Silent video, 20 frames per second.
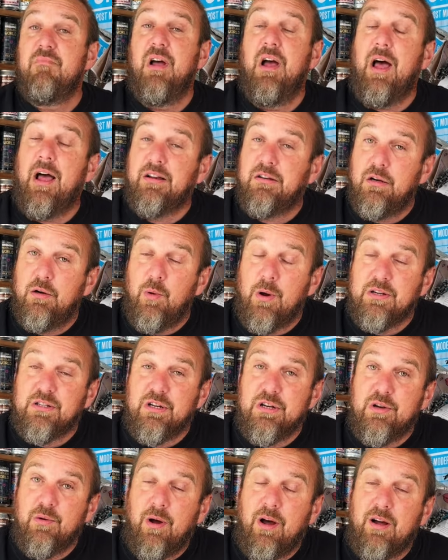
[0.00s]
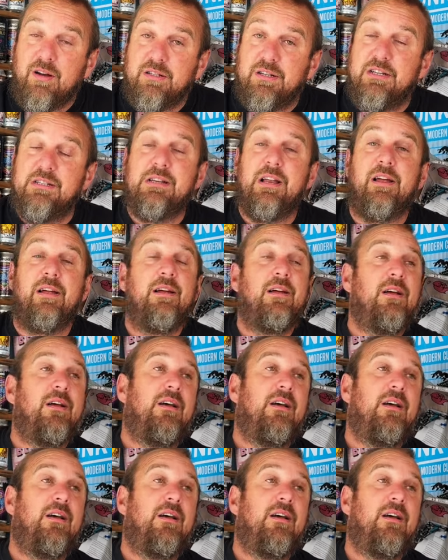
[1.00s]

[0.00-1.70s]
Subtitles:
That's a question to ask, isn't it?